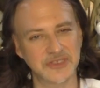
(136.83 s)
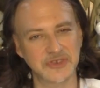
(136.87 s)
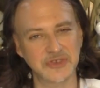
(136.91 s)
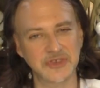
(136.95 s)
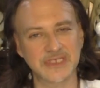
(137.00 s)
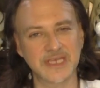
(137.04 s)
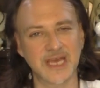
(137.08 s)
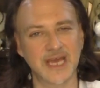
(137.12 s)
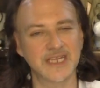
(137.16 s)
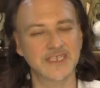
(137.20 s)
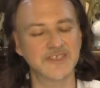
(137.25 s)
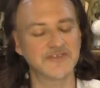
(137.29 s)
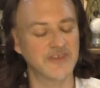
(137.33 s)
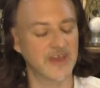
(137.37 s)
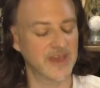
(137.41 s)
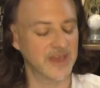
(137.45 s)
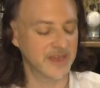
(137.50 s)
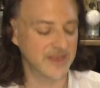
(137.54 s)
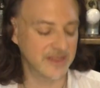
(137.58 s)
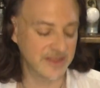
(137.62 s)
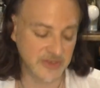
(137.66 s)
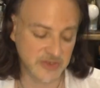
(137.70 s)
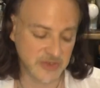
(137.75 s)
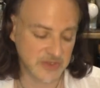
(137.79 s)
They're
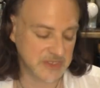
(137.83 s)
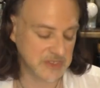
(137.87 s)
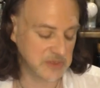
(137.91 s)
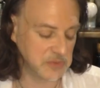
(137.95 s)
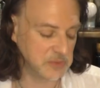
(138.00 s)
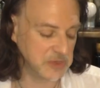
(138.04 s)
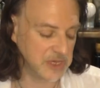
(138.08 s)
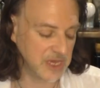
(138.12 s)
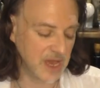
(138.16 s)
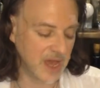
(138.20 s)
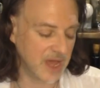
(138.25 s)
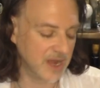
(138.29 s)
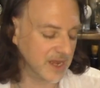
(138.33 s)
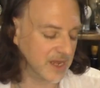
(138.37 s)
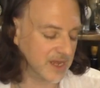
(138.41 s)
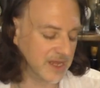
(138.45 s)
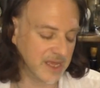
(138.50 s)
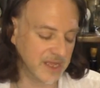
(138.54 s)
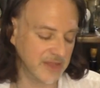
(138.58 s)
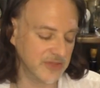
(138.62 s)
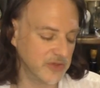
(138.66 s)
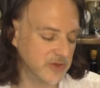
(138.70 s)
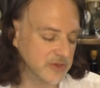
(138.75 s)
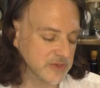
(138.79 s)
satisfying and they're
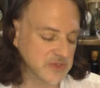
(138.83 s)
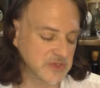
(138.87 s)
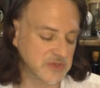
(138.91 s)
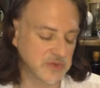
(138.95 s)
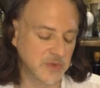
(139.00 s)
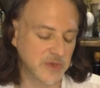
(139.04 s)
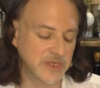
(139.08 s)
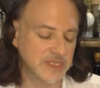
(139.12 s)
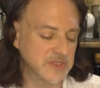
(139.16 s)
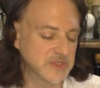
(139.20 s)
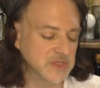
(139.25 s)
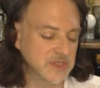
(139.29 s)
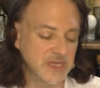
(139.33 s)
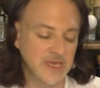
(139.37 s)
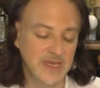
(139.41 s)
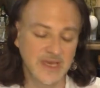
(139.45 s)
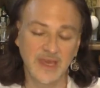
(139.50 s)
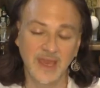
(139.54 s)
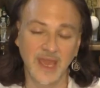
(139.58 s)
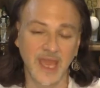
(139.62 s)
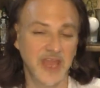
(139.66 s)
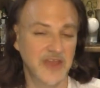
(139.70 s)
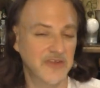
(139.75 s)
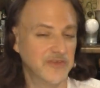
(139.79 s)
symbiotic, and those are the ones
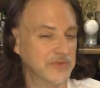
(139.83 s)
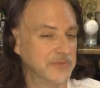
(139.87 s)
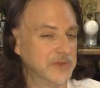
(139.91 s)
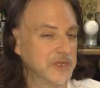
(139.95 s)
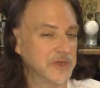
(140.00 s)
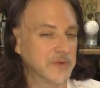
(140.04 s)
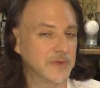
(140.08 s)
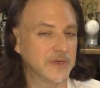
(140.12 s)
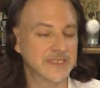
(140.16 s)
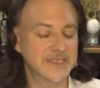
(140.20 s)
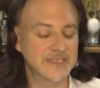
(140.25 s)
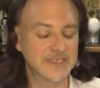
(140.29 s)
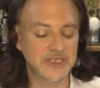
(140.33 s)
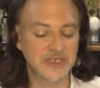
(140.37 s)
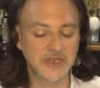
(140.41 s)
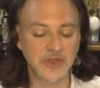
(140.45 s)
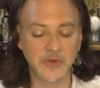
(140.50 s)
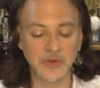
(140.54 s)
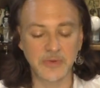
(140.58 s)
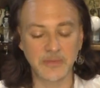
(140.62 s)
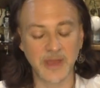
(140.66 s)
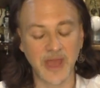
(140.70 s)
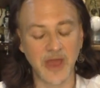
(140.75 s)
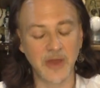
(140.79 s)
everybody wants to
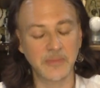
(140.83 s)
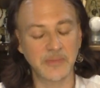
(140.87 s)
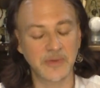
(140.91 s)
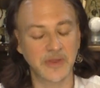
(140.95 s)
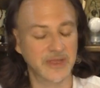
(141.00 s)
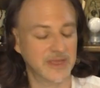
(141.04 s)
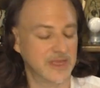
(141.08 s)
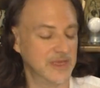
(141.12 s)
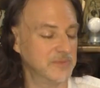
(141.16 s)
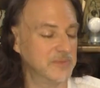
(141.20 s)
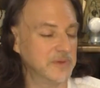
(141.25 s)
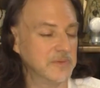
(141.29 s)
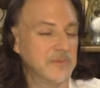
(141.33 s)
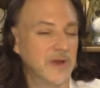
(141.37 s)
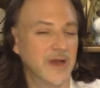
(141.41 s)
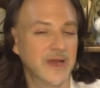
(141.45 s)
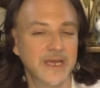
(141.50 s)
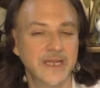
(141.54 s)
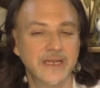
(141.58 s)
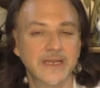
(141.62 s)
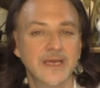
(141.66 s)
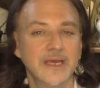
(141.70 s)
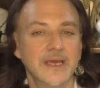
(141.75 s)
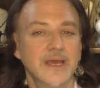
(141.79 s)
know about. But keep in
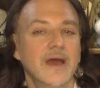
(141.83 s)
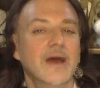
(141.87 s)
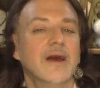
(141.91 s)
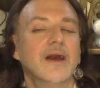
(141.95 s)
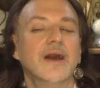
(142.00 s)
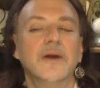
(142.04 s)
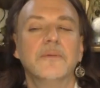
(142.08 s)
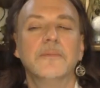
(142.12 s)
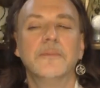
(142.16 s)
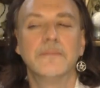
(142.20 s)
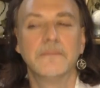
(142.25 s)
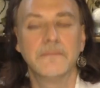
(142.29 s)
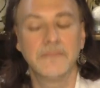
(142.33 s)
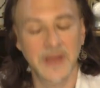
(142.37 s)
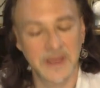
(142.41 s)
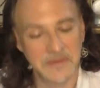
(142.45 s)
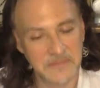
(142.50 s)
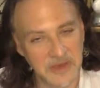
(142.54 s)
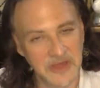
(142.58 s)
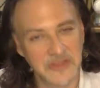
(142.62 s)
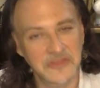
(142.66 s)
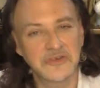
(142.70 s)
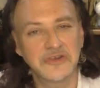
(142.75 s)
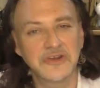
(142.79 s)
mind, my
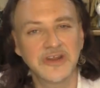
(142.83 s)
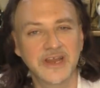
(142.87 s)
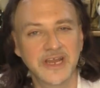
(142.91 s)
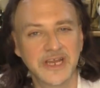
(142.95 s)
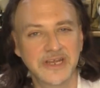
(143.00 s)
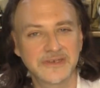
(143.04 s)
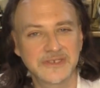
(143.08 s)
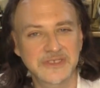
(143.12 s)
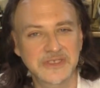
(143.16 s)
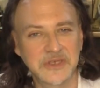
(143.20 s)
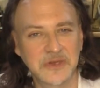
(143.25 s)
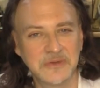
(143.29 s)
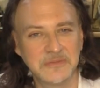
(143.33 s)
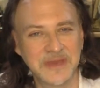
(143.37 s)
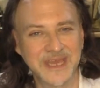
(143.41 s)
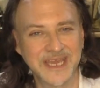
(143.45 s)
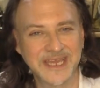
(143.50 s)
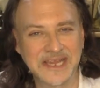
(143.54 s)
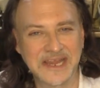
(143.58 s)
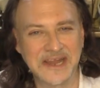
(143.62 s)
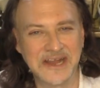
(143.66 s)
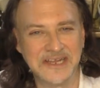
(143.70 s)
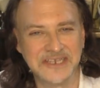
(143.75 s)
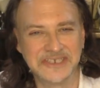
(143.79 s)
mother and I are a
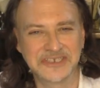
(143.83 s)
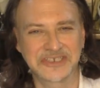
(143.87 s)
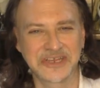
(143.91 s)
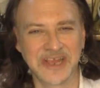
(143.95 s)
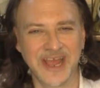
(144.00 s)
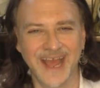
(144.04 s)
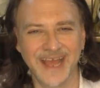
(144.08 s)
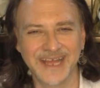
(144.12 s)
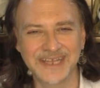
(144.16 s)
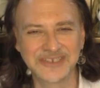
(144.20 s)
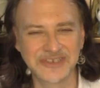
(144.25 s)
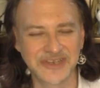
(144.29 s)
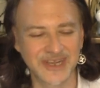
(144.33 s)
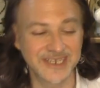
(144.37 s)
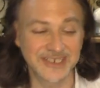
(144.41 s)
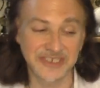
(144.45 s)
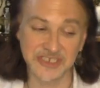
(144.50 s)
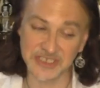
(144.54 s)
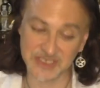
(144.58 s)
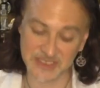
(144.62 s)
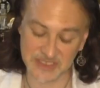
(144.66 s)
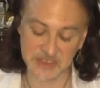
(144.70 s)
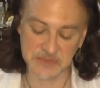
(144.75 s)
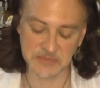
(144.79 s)
soulmate contract, right?
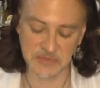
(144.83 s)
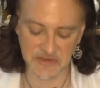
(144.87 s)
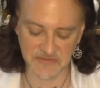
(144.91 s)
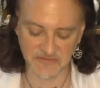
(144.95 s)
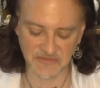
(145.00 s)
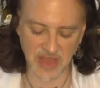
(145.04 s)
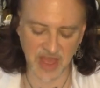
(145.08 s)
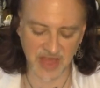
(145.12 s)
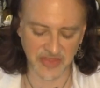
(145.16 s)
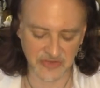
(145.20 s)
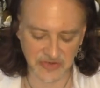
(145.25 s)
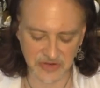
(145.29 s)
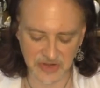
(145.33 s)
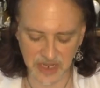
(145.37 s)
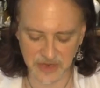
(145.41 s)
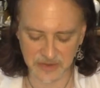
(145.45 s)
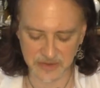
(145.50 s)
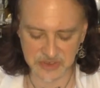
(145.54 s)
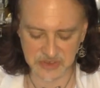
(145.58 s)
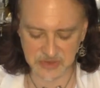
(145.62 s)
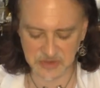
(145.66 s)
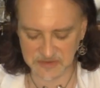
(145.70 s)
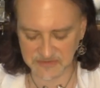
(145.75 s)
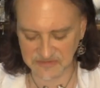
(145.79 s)
Just as my father and I
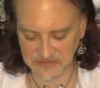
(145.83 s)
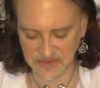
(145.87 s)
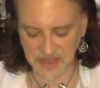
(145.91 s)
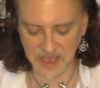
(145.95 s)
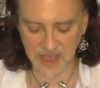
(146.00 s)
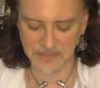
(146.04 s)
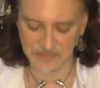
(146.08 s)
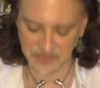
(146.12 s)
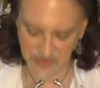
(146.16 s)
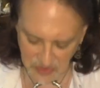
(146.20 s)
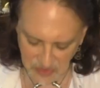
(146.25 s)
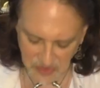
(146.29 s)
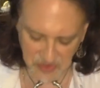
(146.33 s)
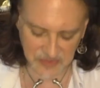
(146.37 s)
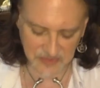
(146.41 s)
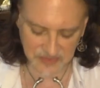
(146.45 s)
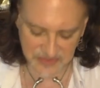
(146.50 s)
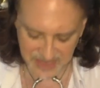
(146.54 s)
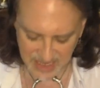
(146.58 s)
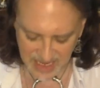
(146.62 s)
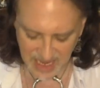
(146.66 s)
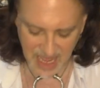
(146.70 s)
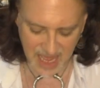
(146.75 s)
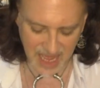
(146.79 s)
were twin flame. Cool,
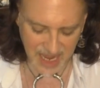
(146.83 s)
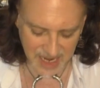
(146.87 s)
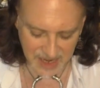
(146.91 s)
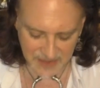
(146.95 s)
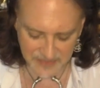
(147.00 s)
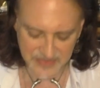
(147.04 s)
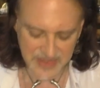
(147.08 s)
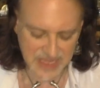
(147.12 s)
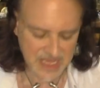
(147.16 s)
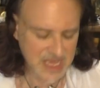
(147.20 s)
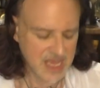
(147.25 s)
you got it.